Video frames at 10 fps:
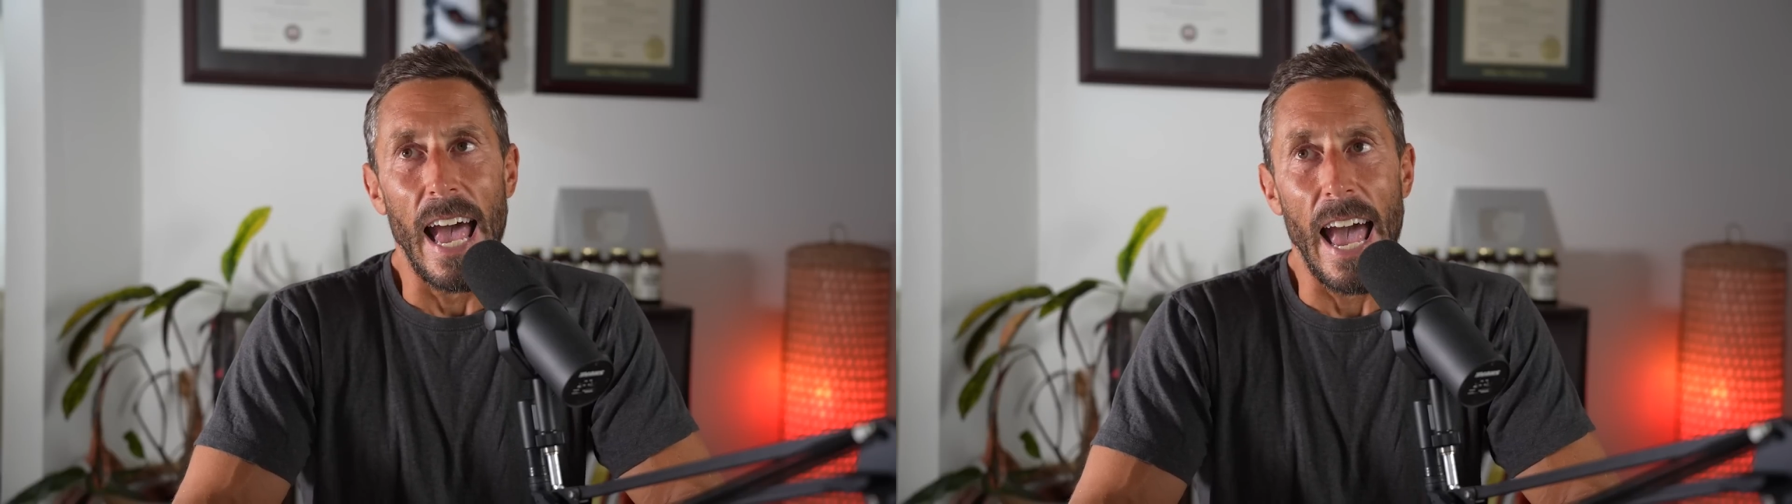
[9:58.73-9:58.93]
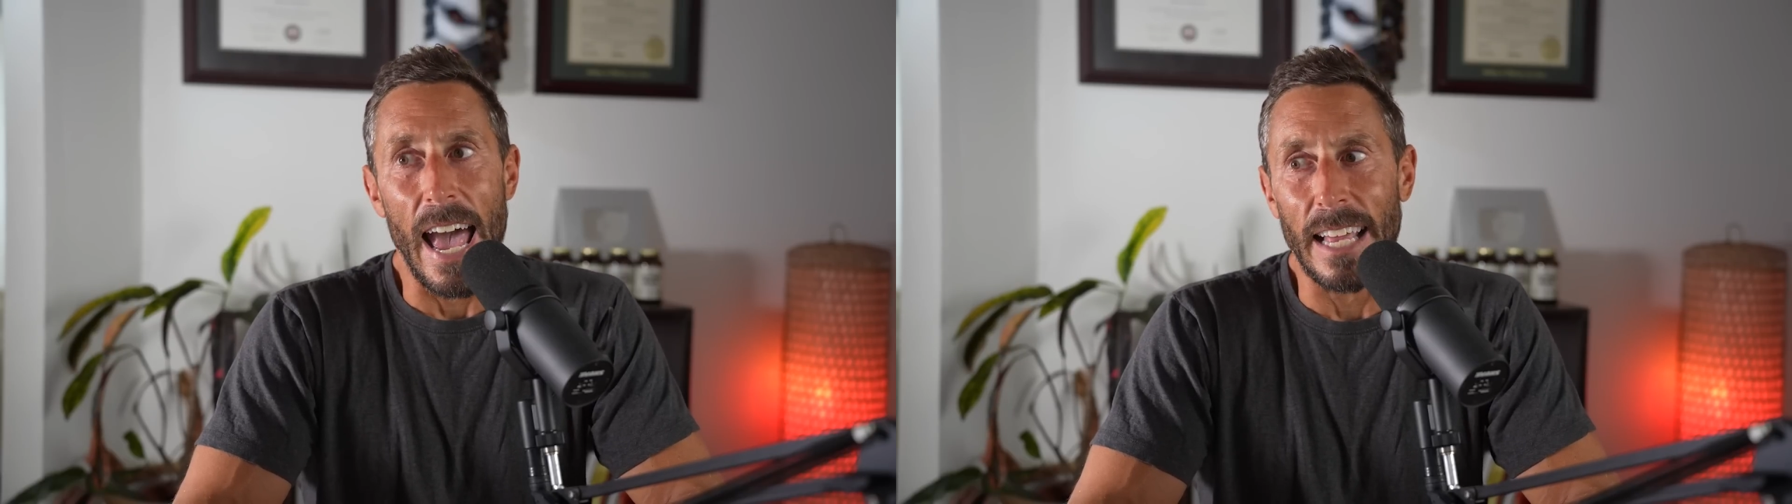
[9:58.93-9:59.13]

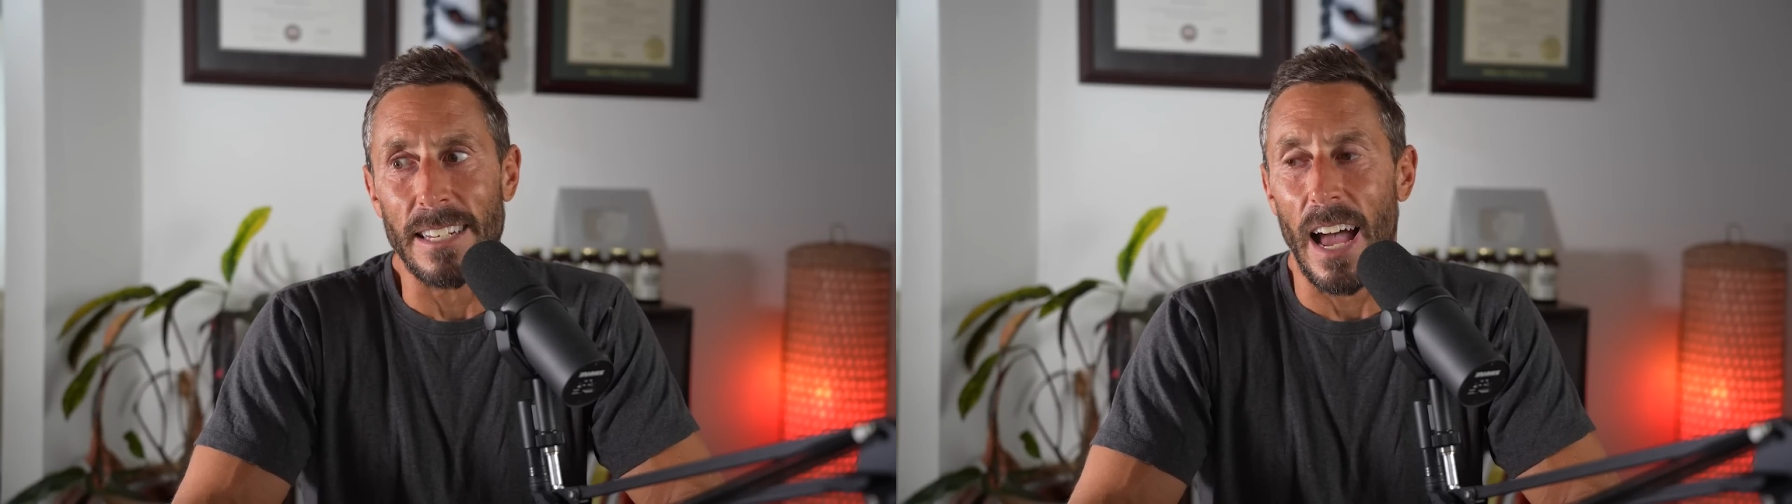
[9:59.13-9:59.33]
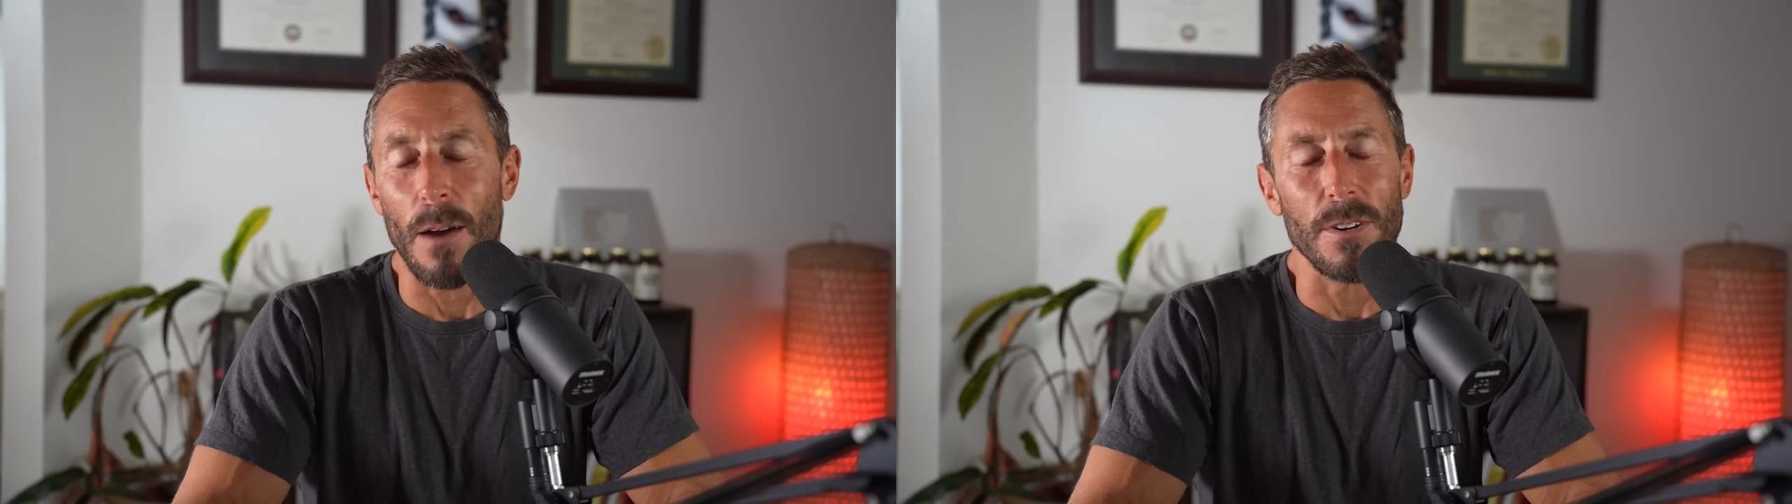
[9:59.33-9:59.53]

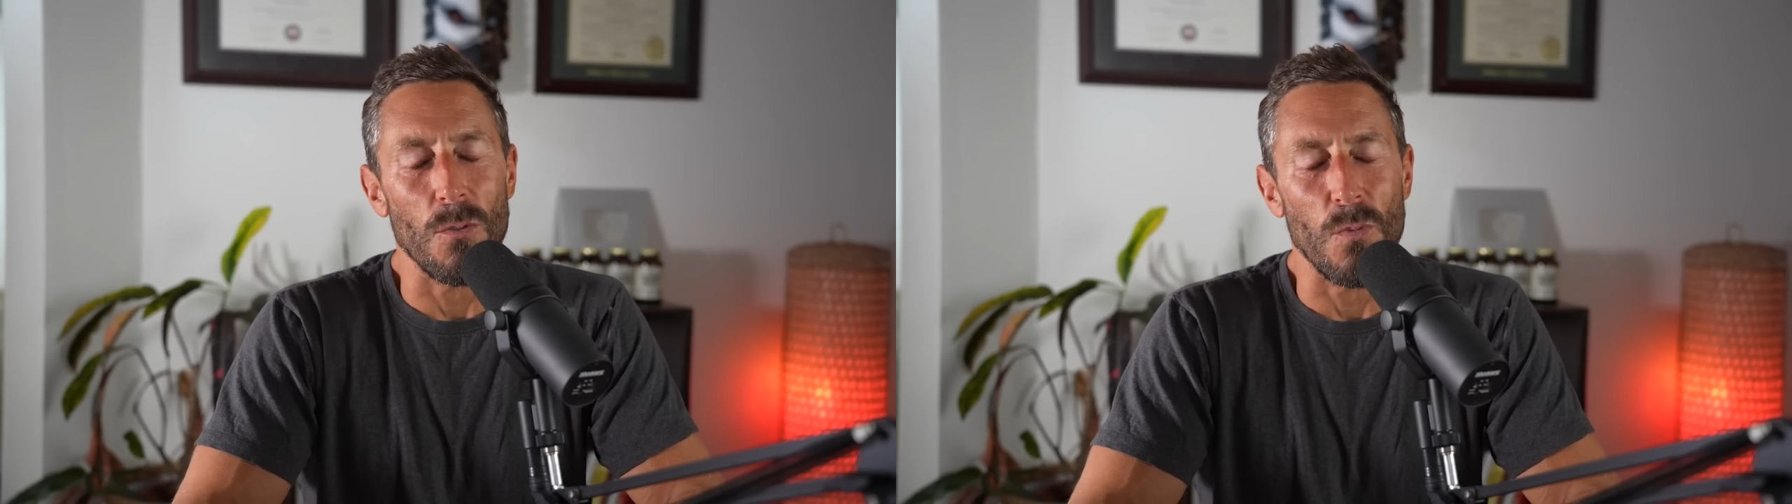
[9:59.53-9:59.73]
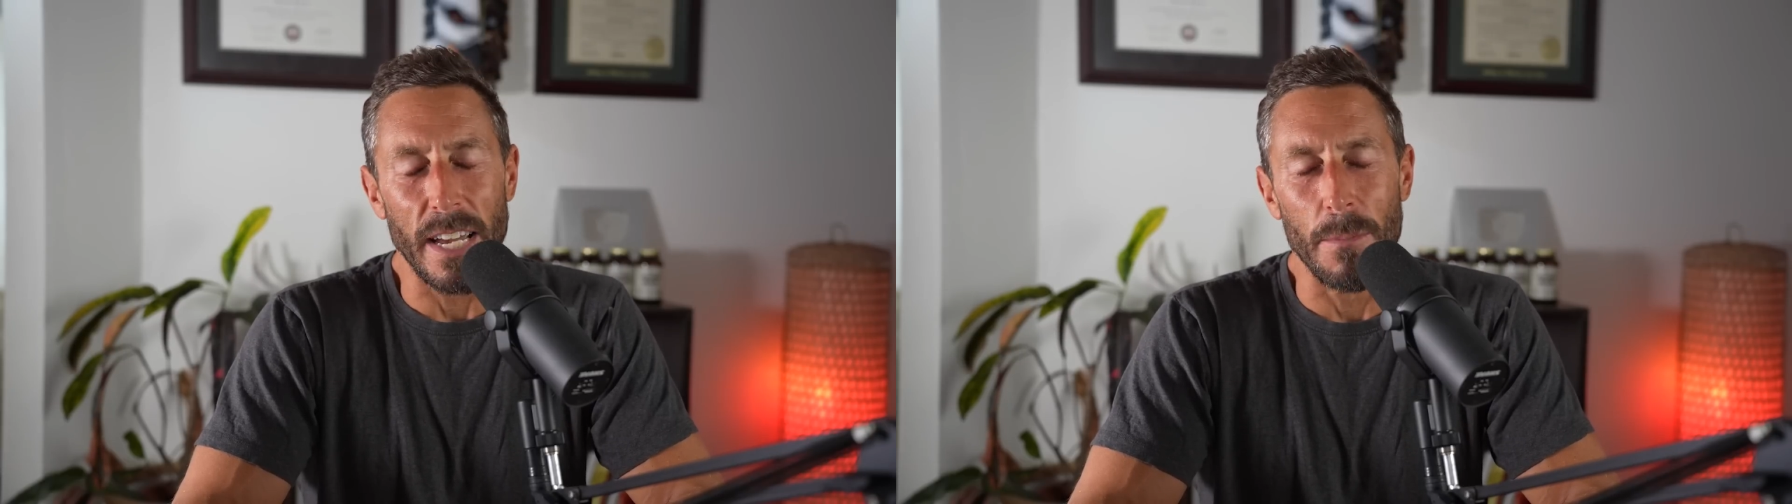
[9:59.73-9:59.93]
And I would
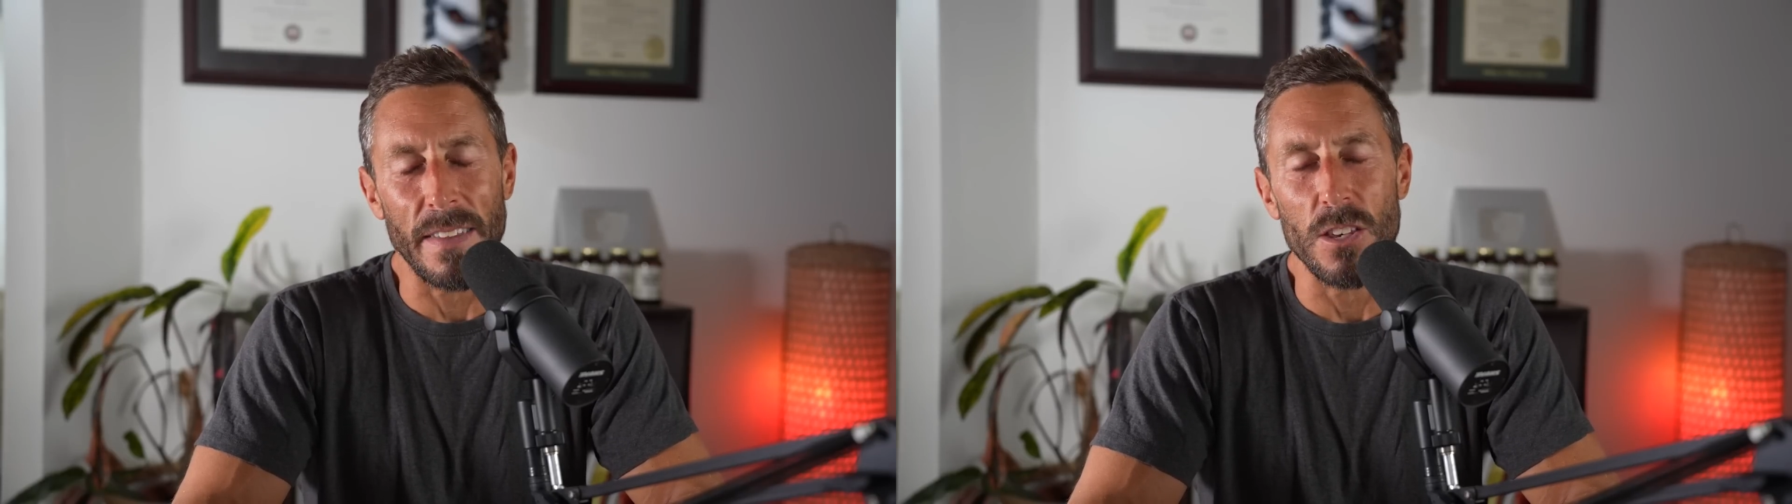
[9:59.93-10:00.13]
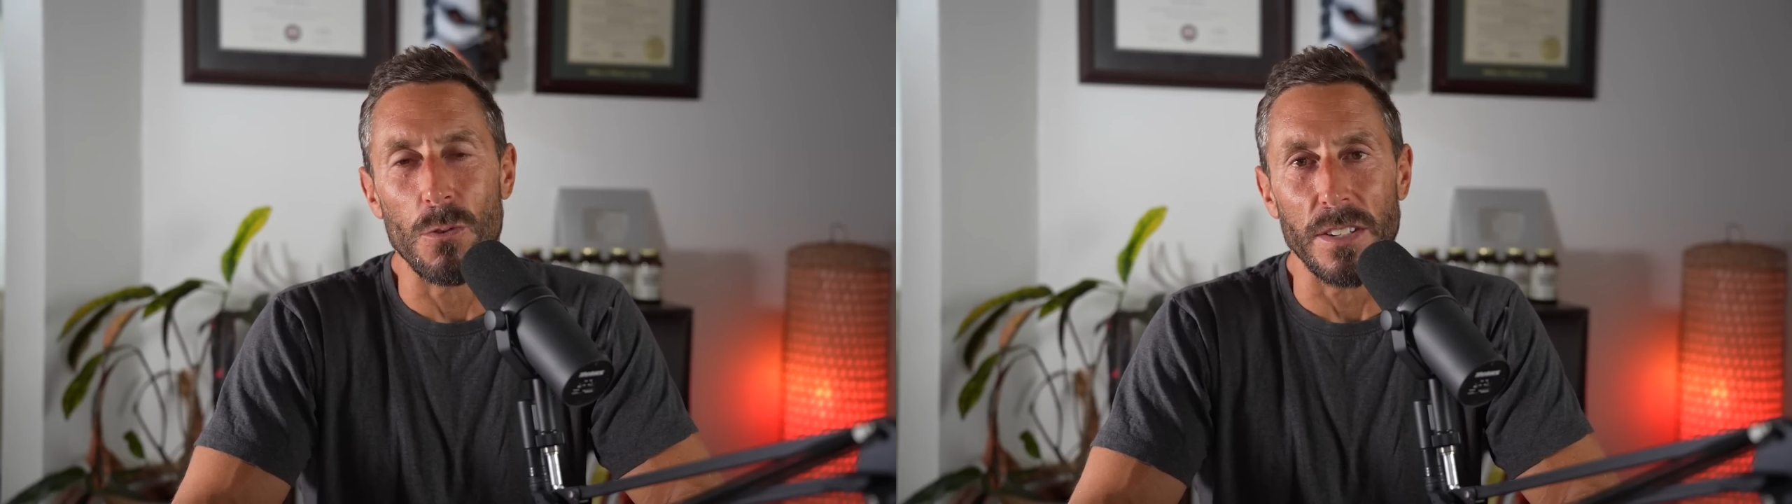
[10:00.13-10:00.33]

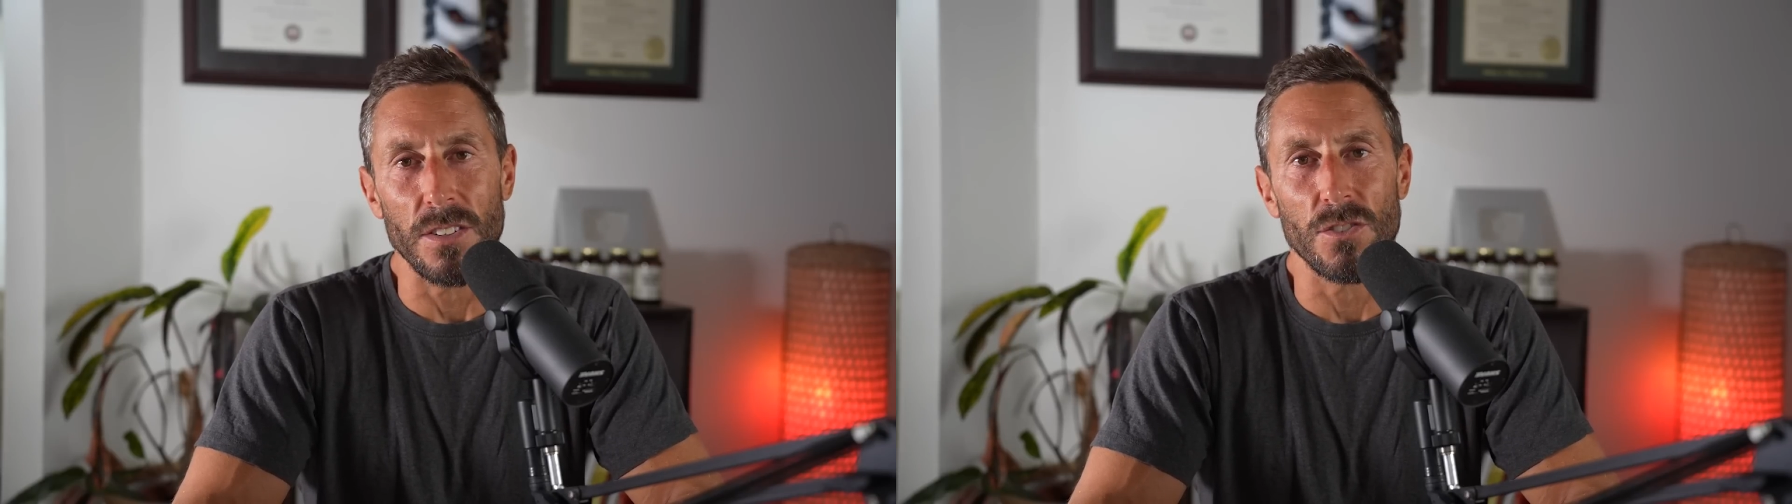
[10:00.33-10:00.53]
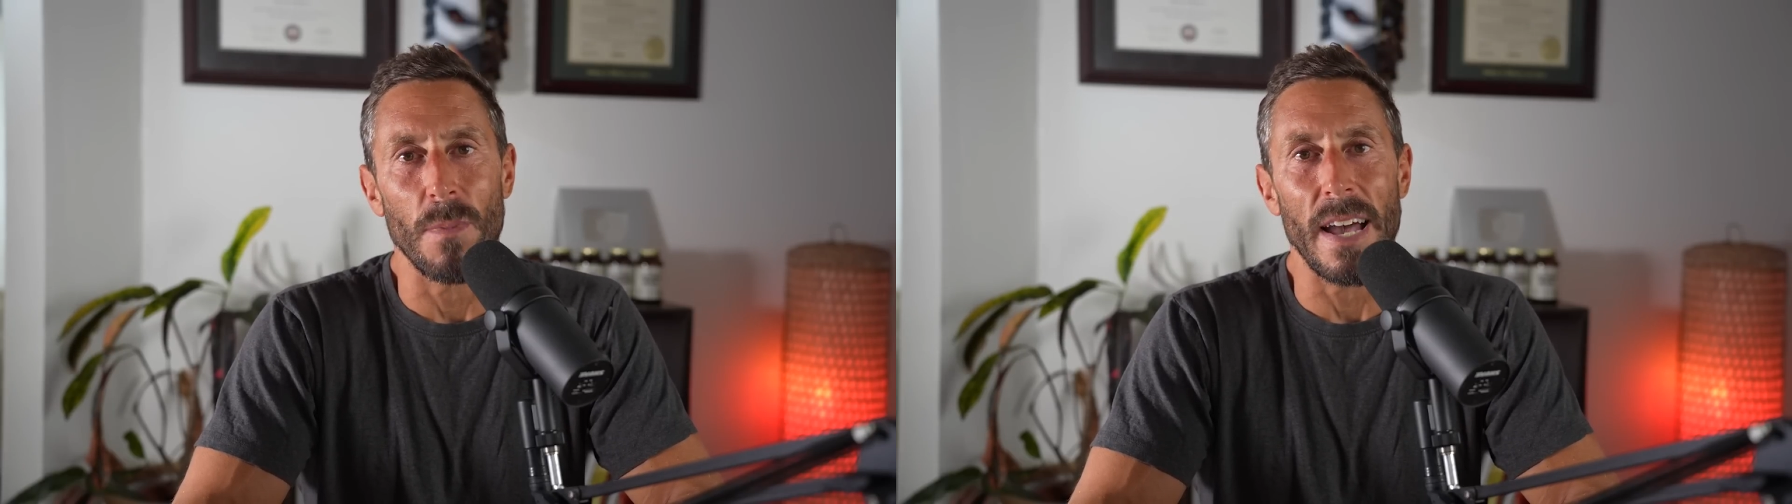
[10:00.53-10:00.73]
recommend that you
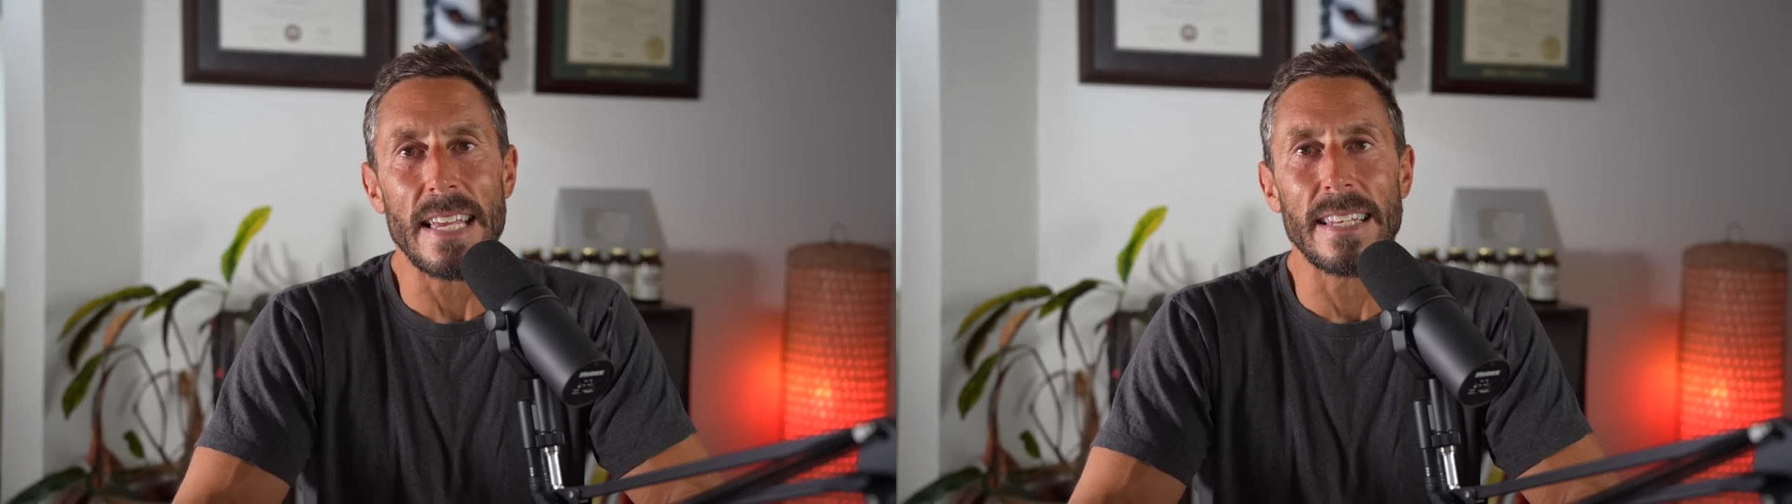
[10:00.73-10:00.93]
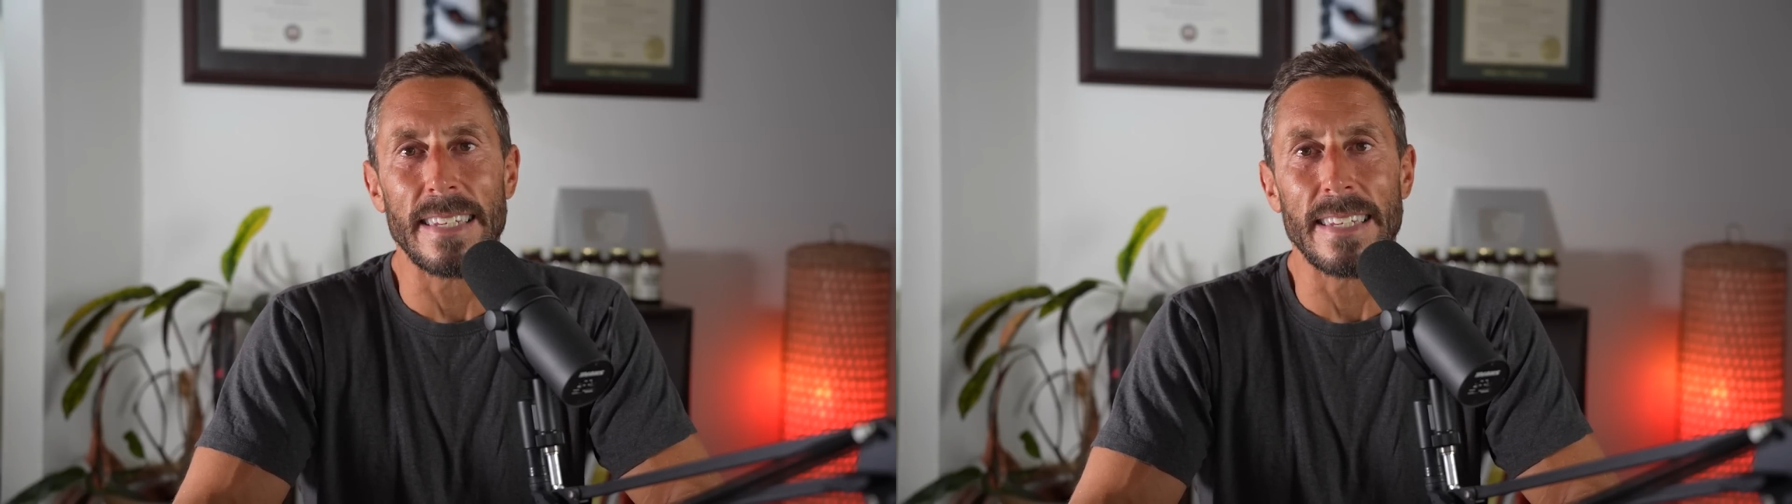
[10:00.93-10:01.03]
listen to my